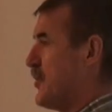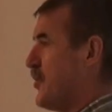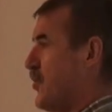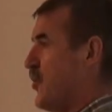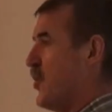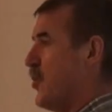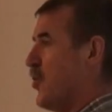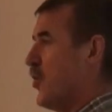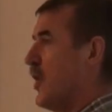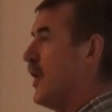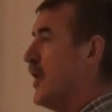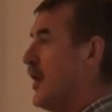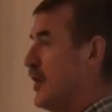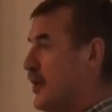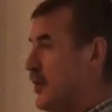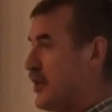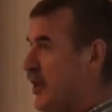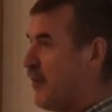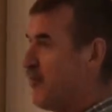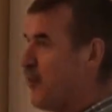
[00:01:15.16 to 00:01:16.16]
to your
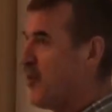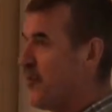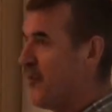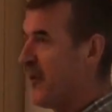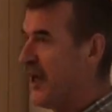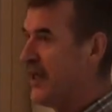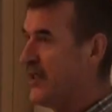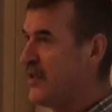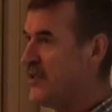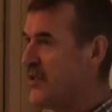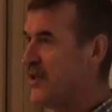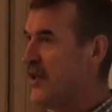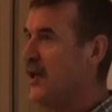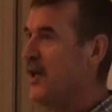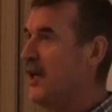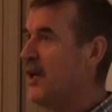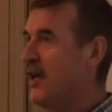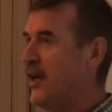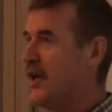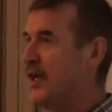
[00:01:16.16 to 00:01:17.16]
subdomains,
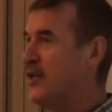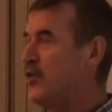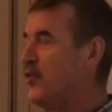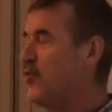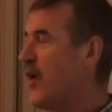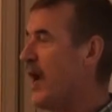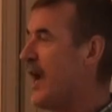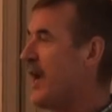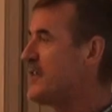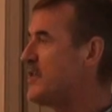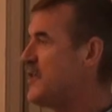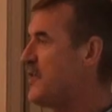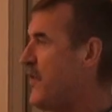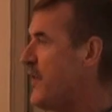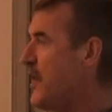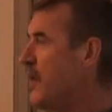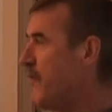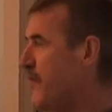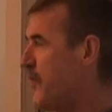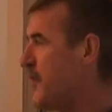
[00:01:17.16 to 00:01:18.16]
and do as
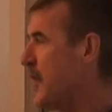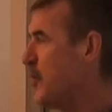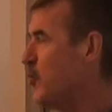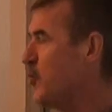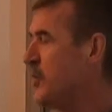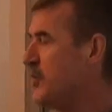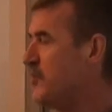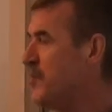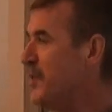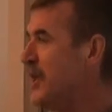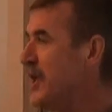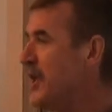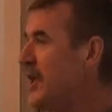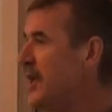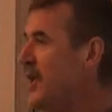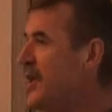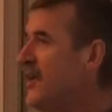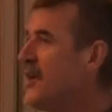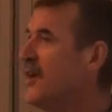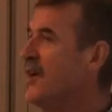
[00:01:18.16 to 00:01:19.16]
if they would
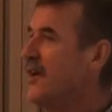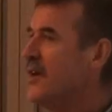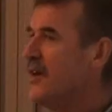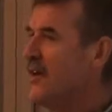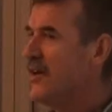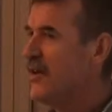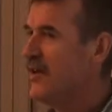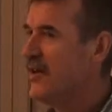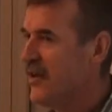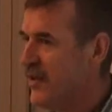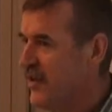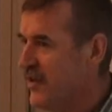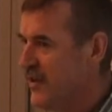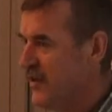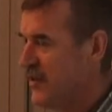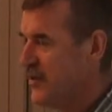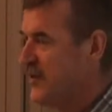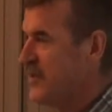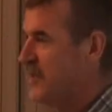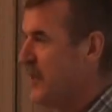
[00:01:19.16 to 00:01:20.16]
be
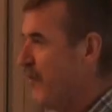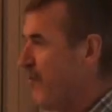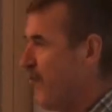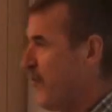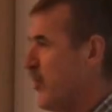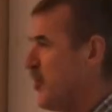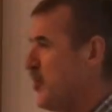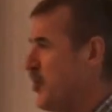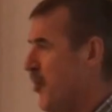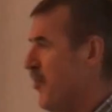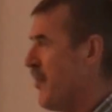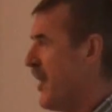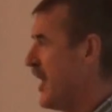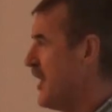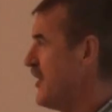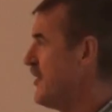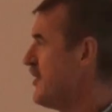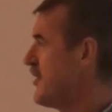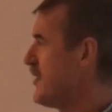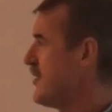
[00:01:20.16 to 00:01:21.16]
different
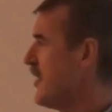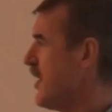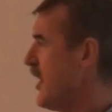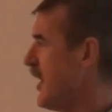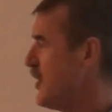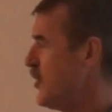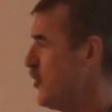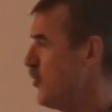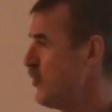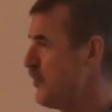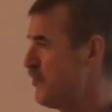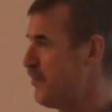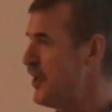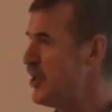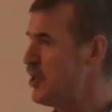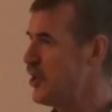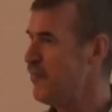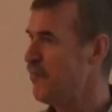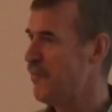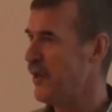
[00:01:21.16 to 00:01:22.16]
domains, and use
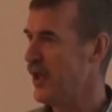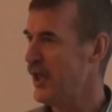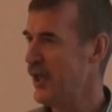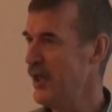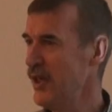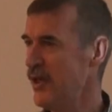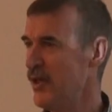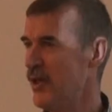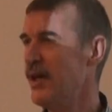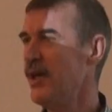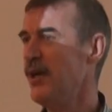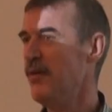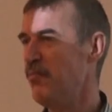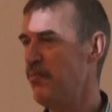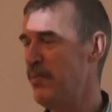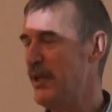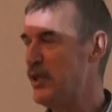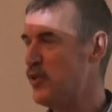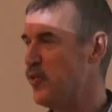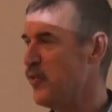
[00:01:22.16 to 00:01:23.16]
BGP
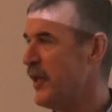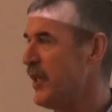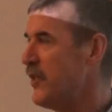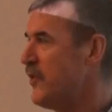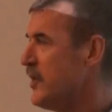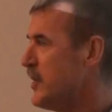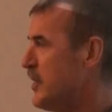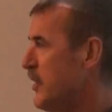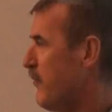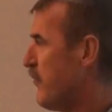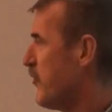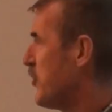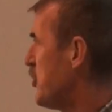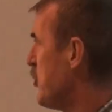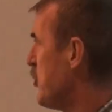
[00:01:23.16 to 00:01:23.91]
between the different